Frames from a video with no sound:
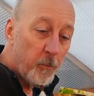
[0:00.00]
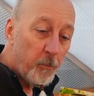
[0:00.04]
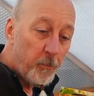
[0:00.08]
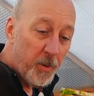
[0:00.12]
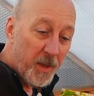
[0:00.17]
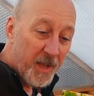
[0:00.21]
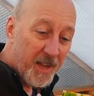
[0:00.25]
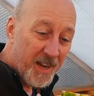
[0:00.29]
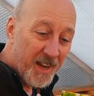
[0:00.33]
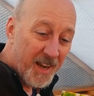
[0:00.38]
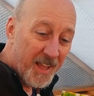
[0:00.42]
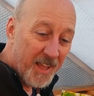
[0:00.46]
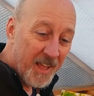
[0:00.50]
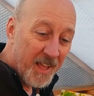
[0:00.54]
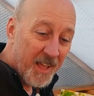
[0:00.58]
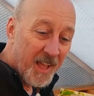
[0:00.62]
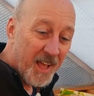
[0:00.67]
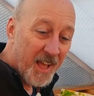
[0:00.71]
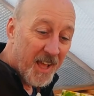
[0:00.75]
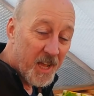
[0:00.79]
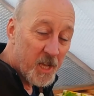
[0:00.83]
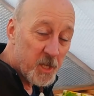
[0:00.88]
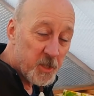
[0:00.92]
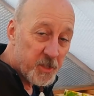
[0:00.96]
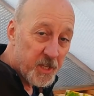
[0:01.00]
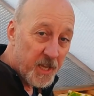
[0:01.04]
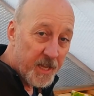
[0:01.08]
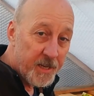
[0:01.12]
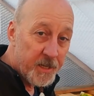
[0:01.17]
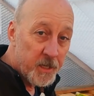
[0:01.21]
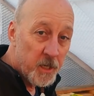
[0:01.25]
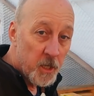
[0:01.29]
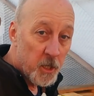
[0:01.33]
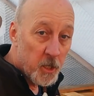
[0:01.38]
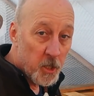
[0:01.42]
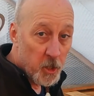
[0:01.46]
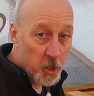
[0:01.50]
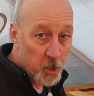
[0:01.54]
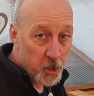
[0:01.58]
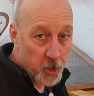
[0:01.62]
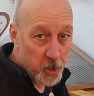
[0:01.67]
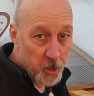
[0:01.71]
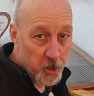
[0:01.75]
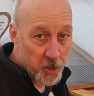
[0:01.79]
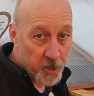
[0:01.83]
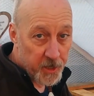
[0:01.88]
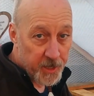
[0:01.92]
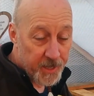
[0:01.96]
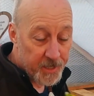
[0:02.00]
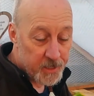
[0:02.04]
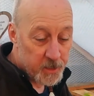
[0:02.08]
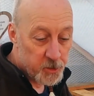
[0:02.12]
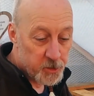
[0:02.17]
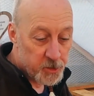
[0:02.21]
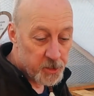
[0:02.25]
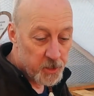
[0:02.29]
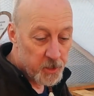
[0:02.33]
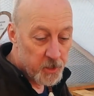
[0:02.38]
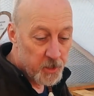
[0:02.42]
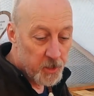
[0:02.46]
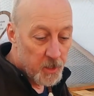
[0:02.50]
pickling, as in gherkins.